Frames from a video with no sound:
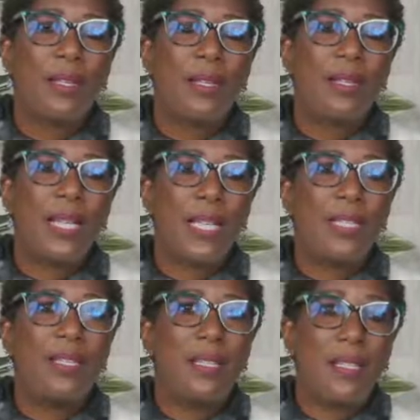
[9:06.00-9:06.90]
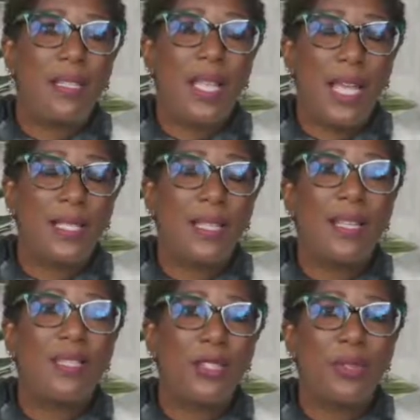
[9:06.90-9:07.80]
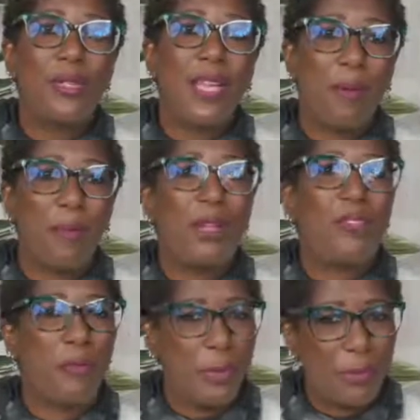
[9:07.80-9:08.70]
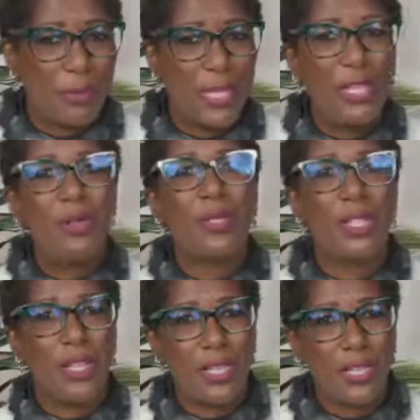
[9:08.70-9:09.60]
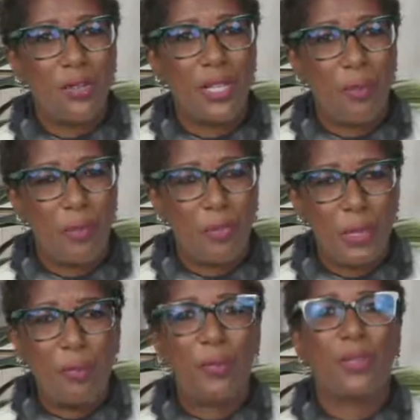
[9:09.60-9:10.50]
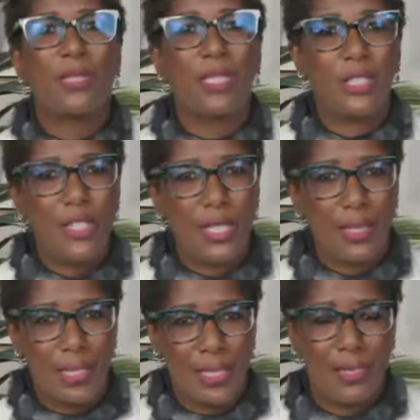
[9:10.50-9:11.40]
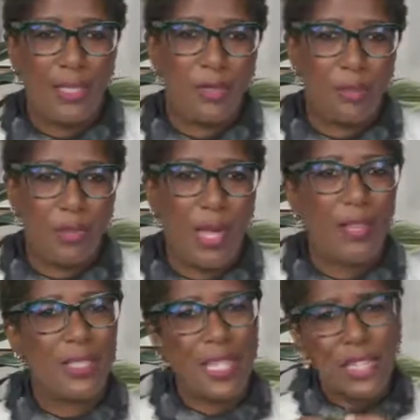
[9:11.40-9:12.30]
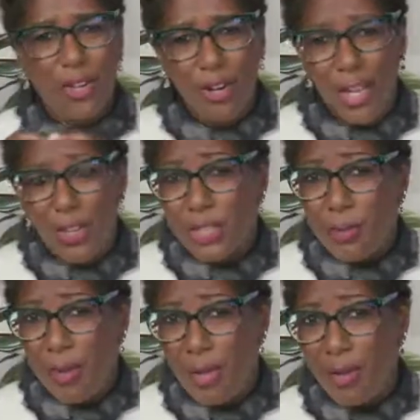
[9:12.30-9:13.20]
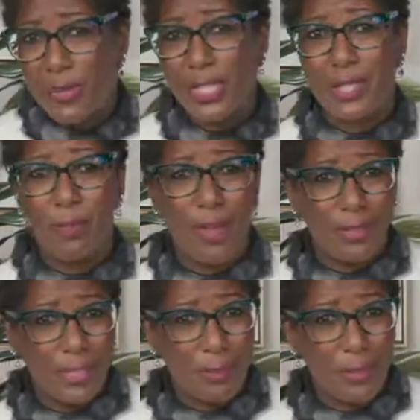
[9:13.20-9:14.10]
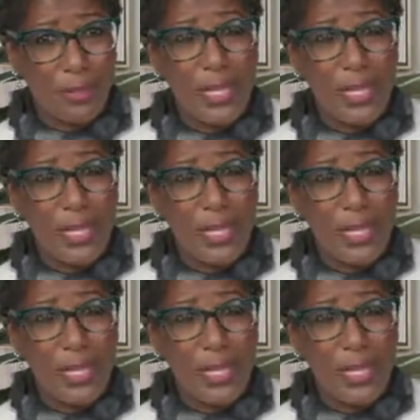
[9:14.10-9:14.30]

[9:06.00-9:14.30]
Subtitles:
they test a certain number of people. They use a certain number of people to look at these clinical trials. They start out small with a small number,